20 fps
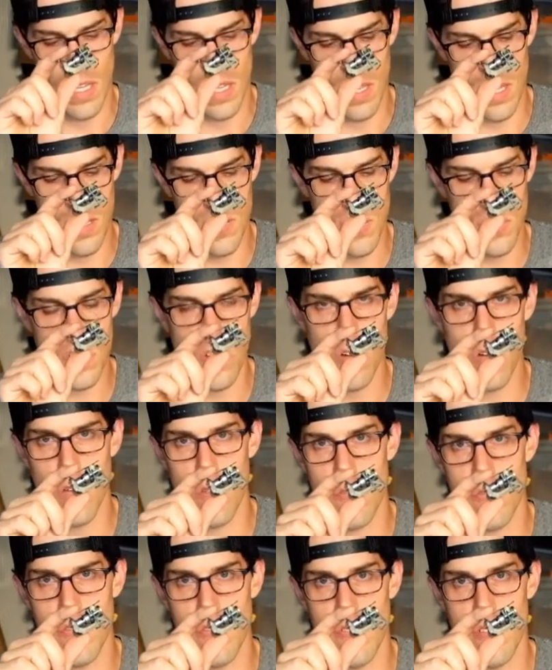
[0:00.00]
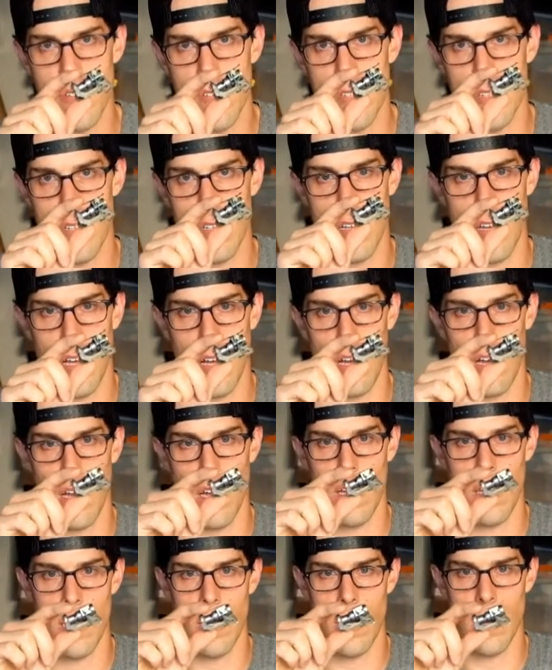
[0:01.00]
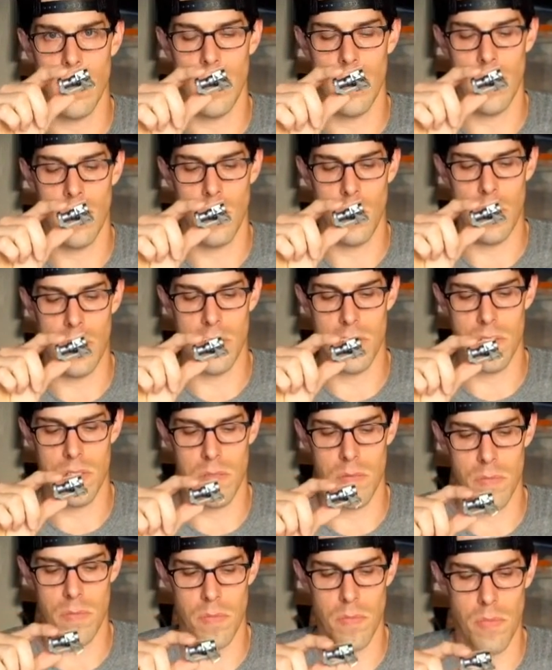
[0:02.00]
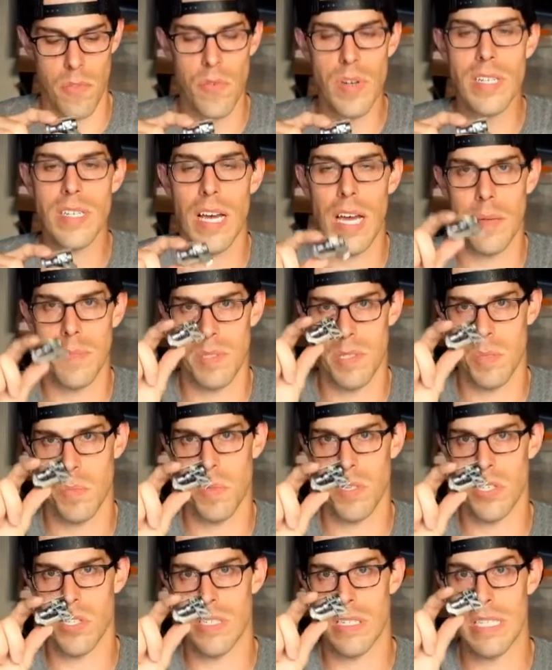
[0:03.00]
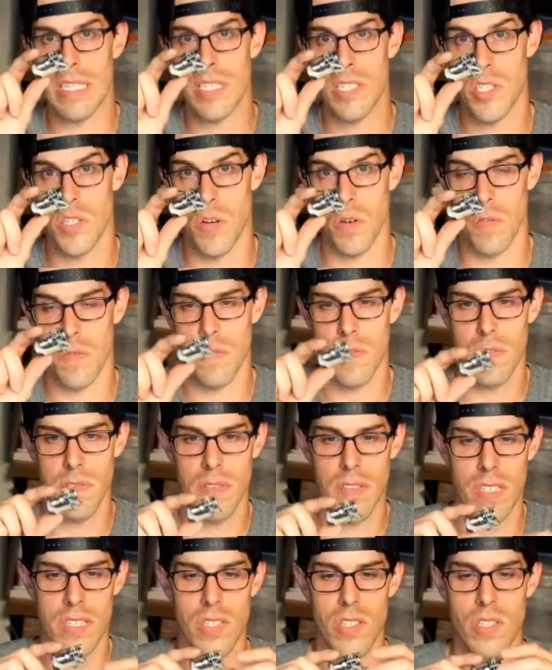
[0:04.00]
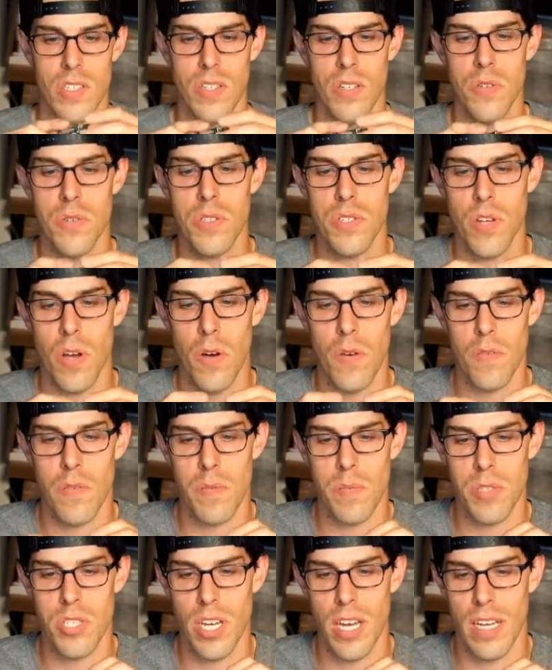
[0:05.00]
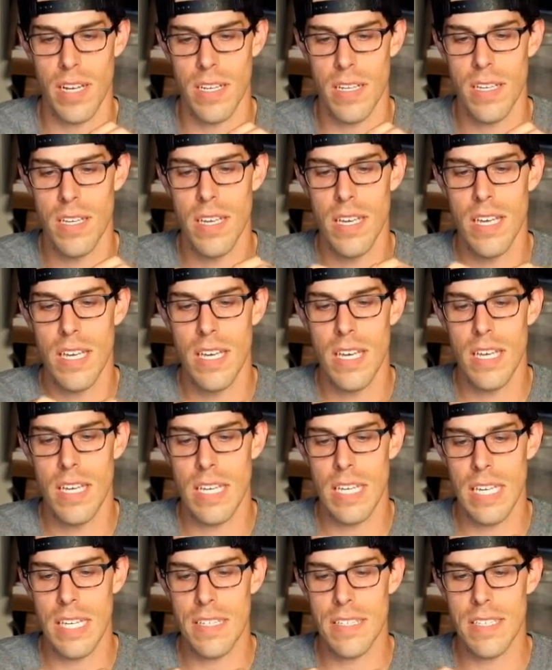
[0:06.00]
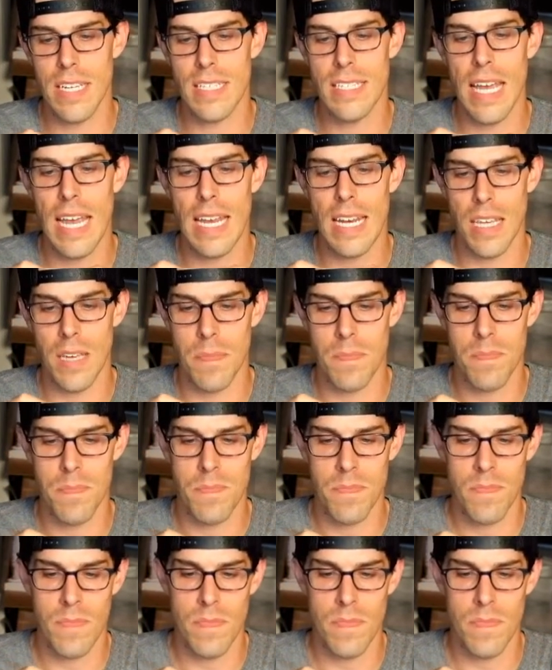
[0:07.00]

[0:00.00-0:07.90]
This stove weighs 3 times as much as this stove. This is a new stove from China. It's titanium.